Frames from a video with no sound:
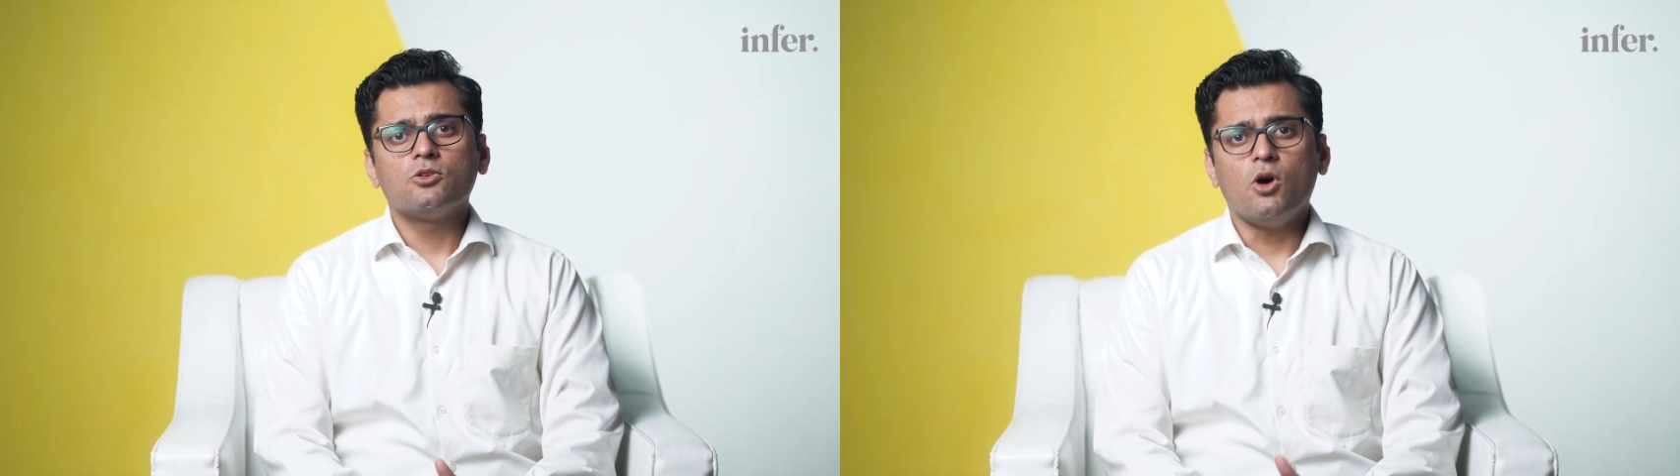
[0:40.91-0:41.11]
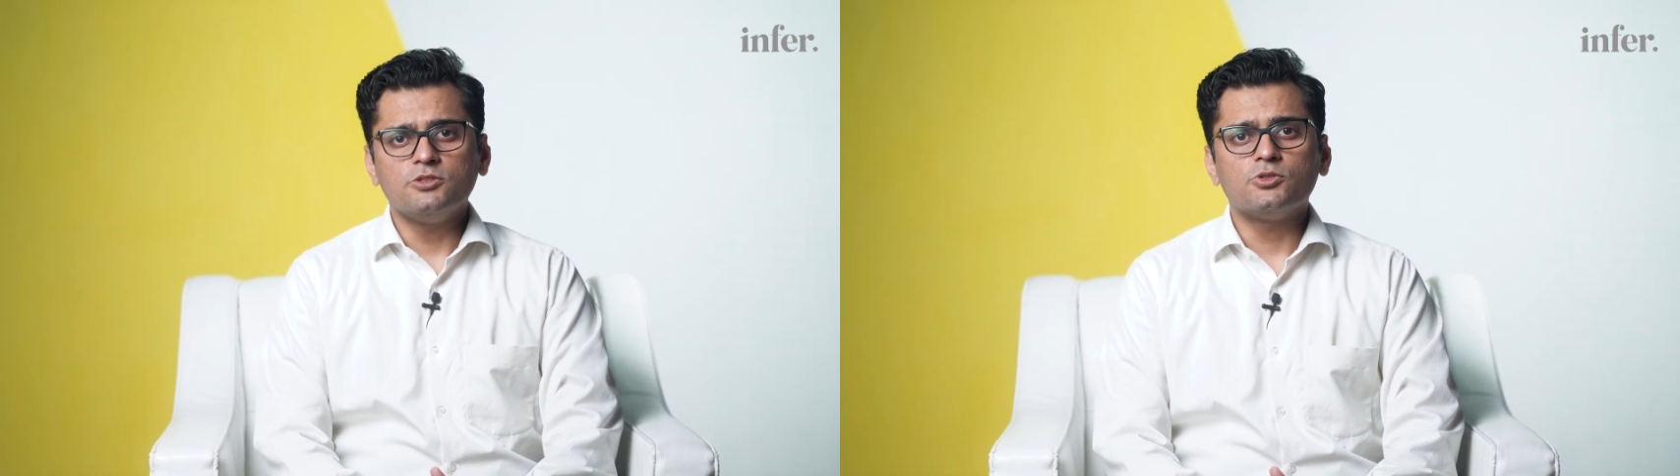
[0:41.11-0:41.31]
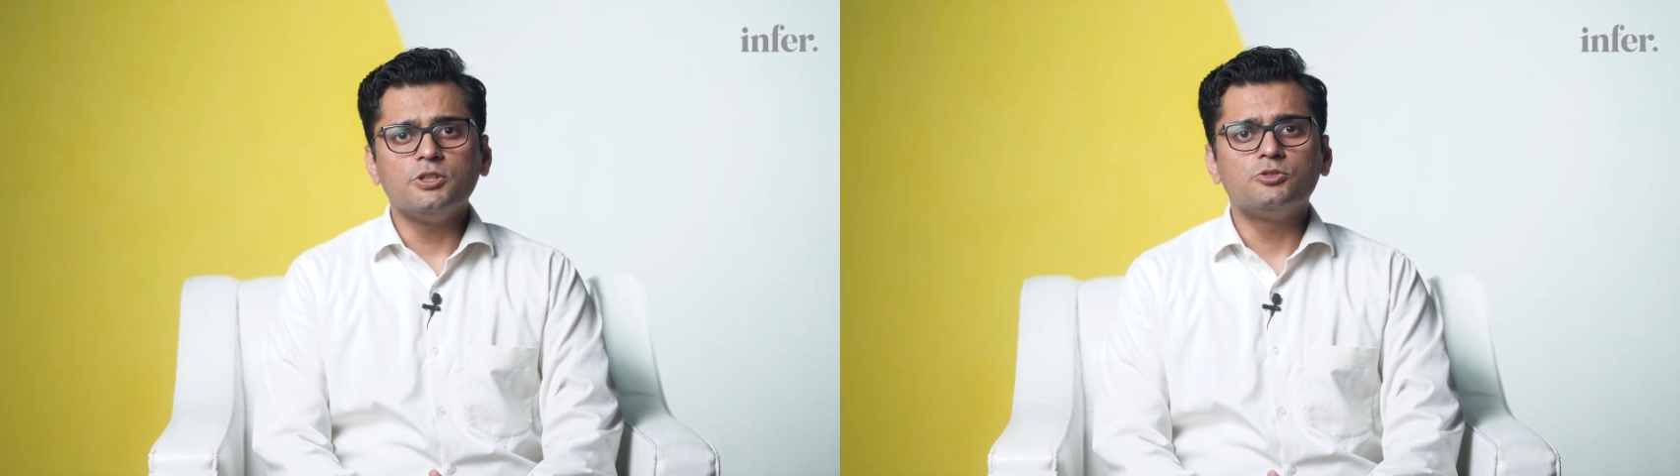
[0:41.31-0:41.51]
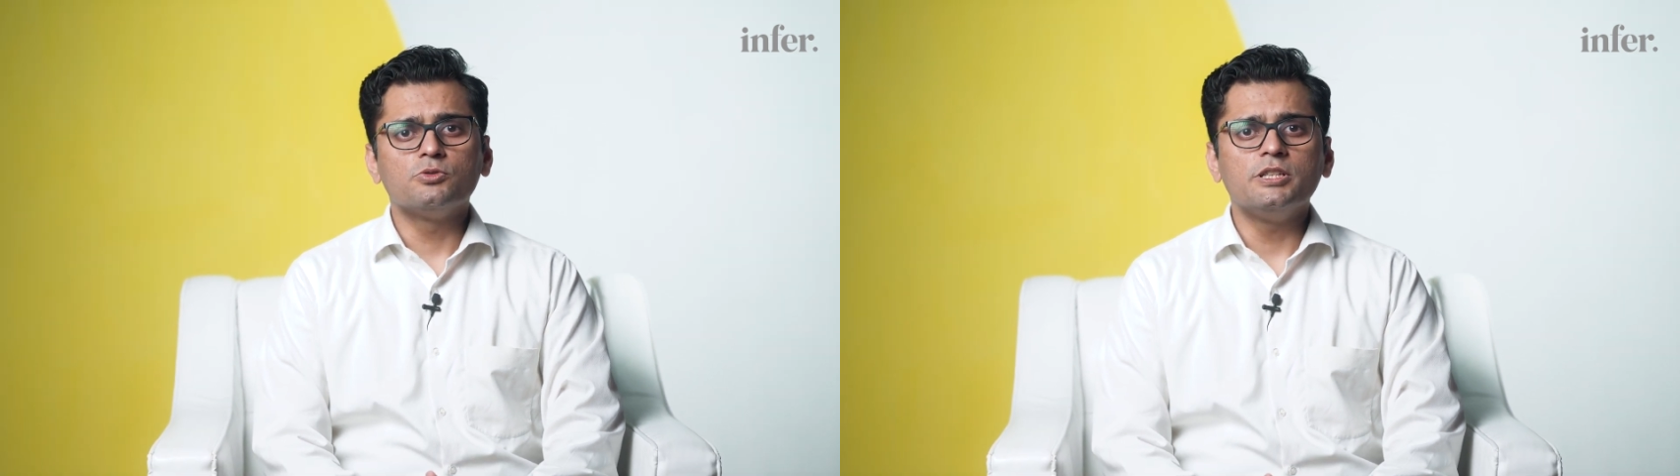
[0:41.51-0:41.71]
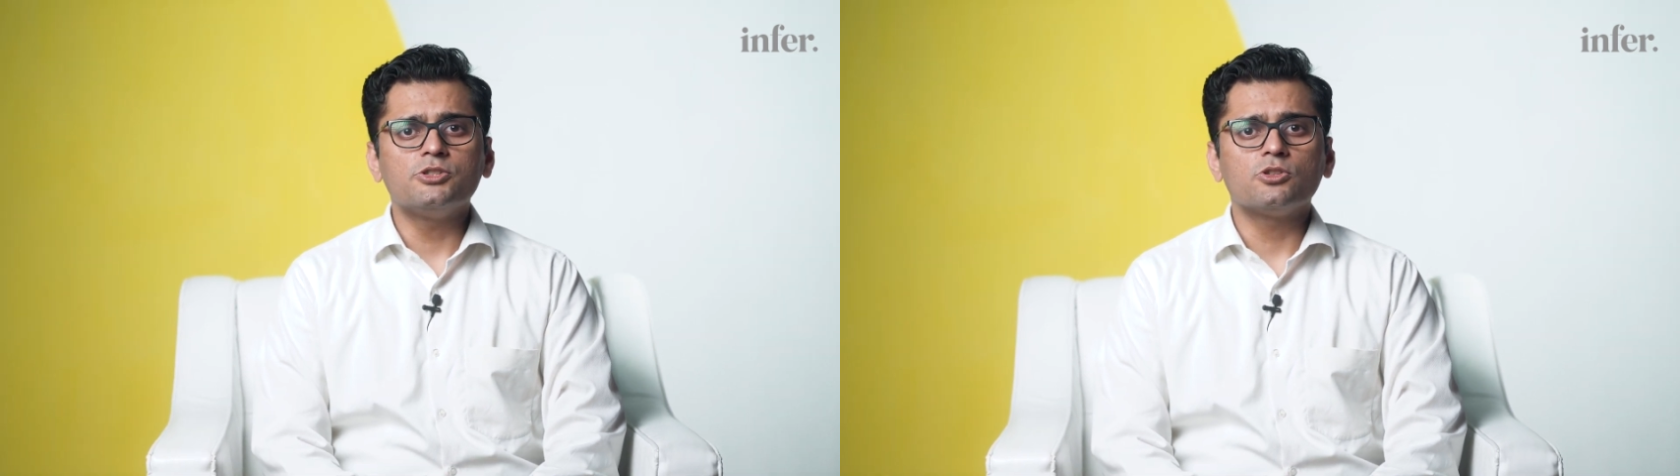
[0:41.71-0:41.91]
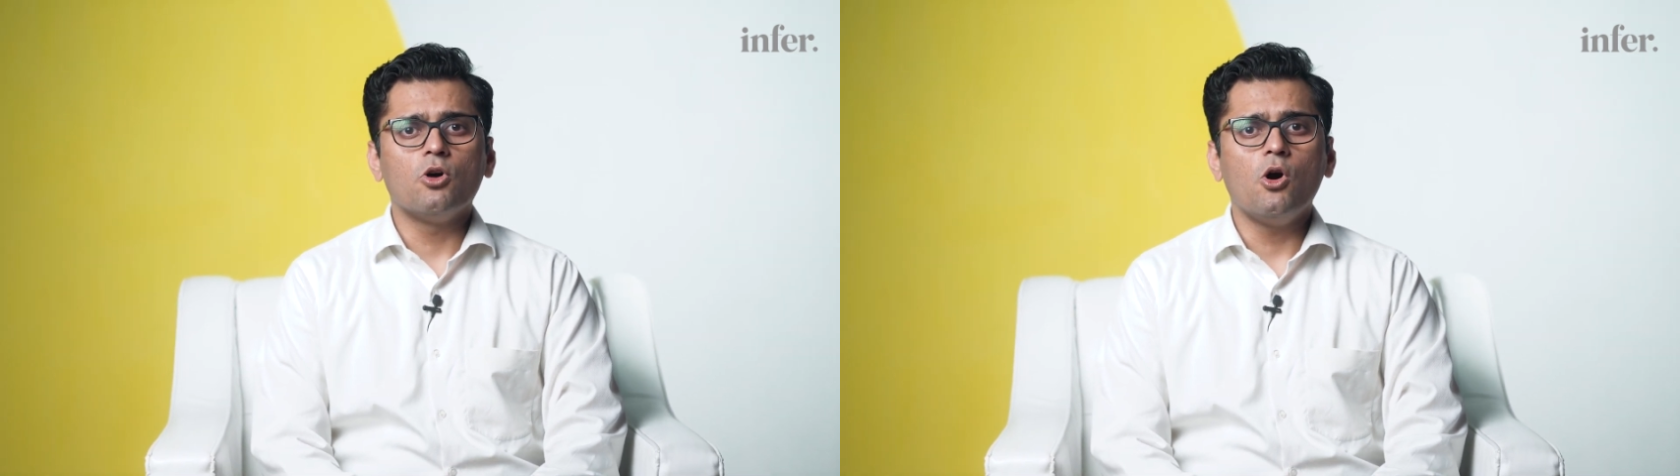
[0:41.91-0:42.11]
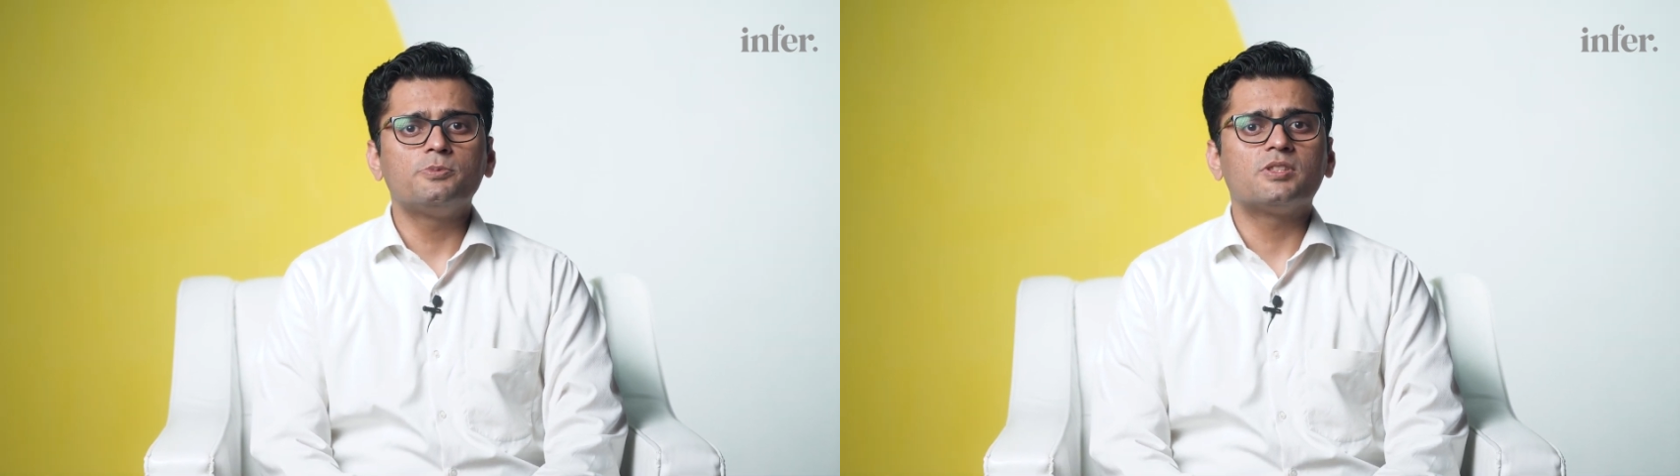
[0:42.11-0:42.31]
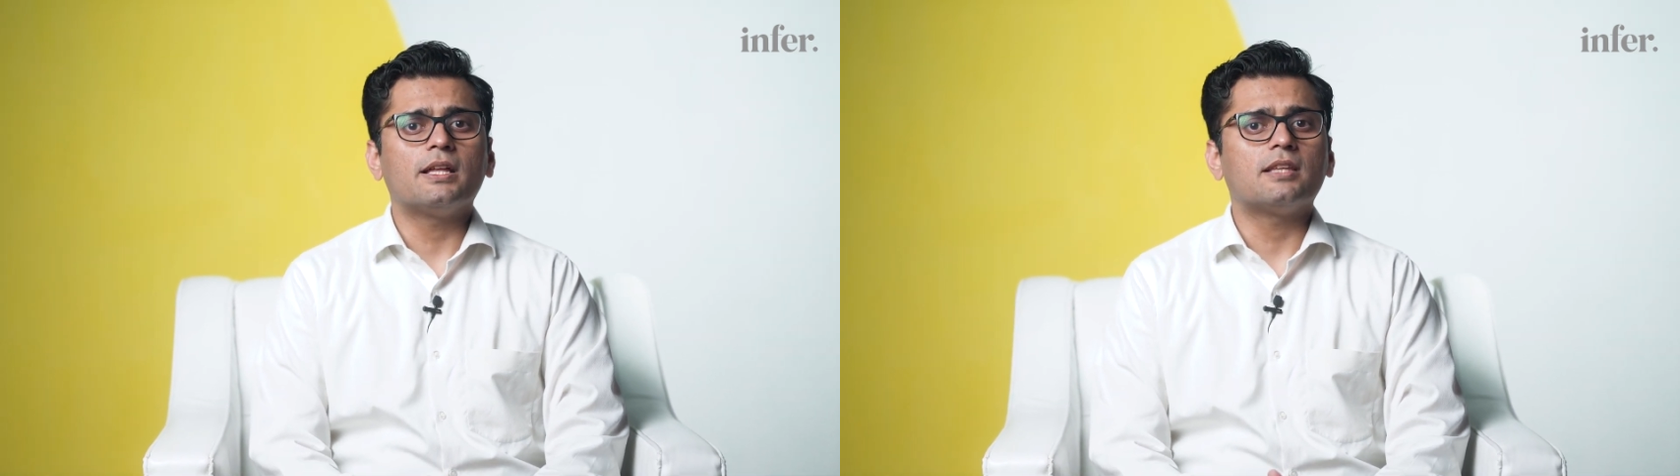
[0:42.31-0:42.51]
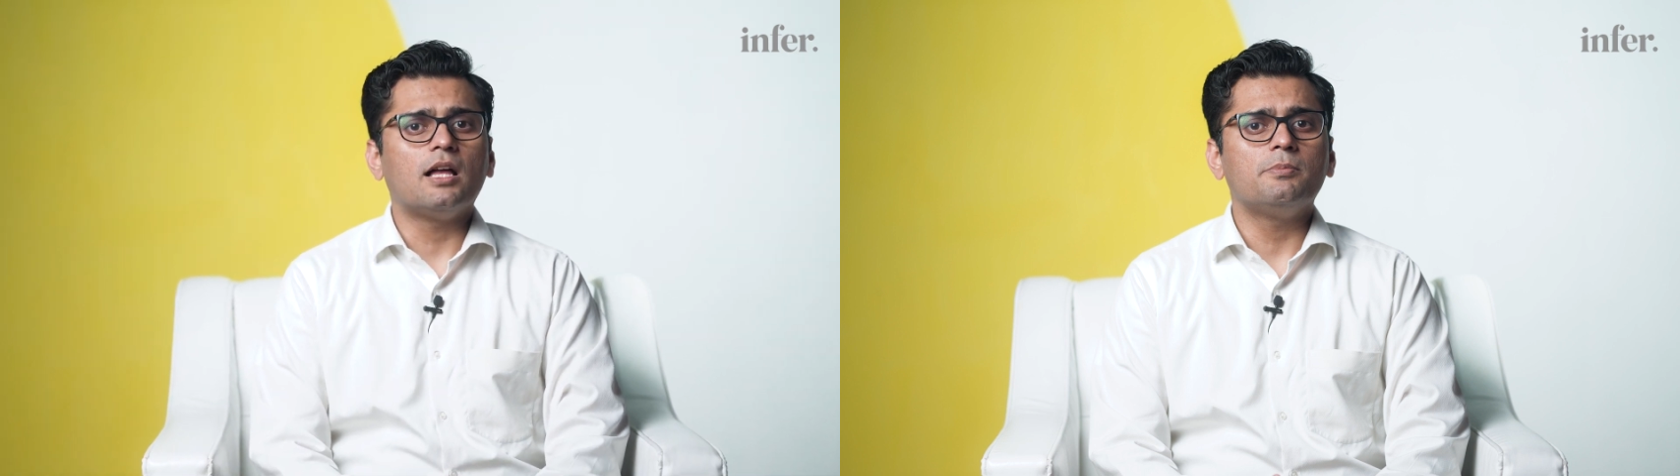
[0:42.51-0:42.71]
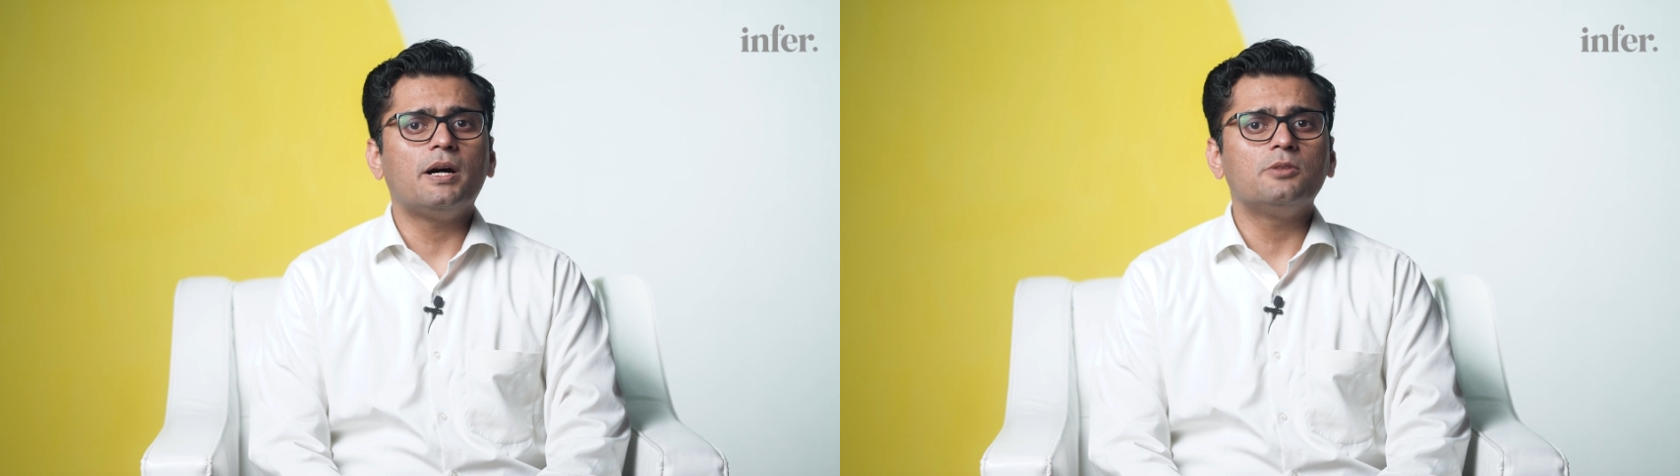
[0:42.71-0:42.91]
Contrary to initial hopes that
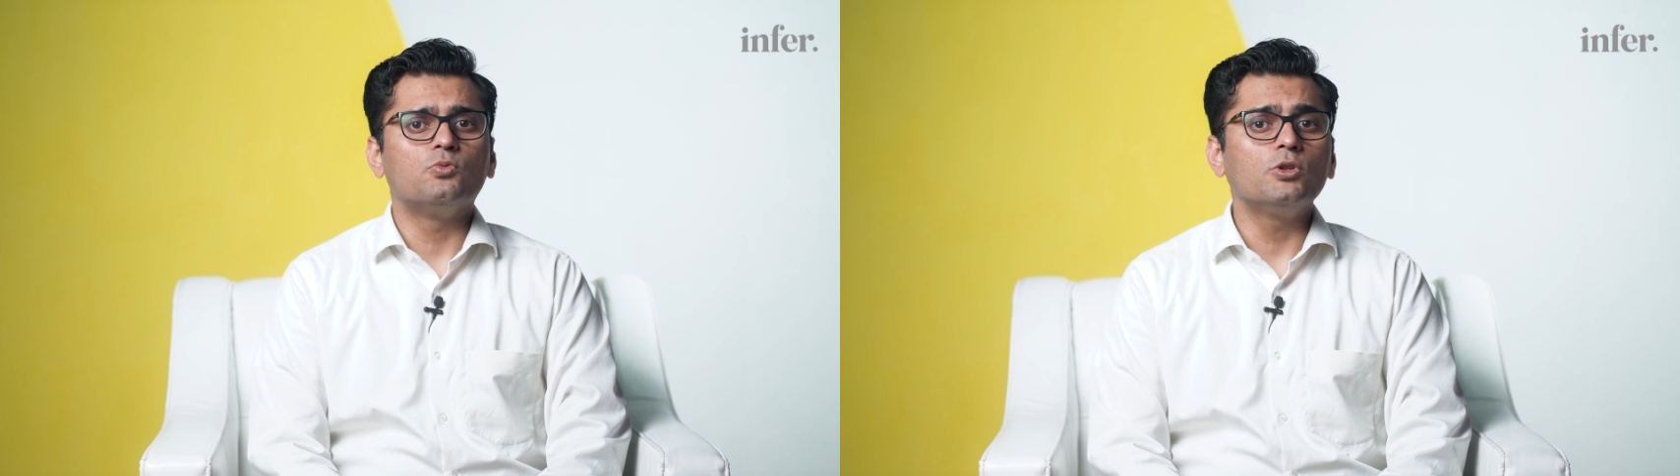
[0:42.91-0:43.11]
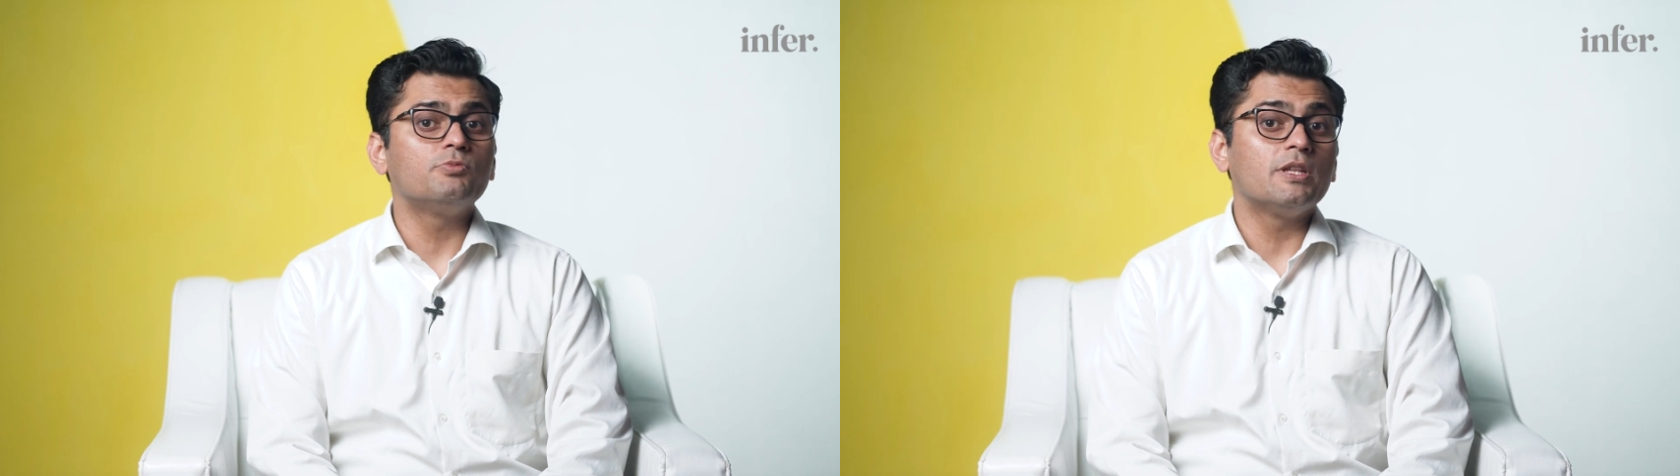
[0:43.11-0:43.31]
Taliban would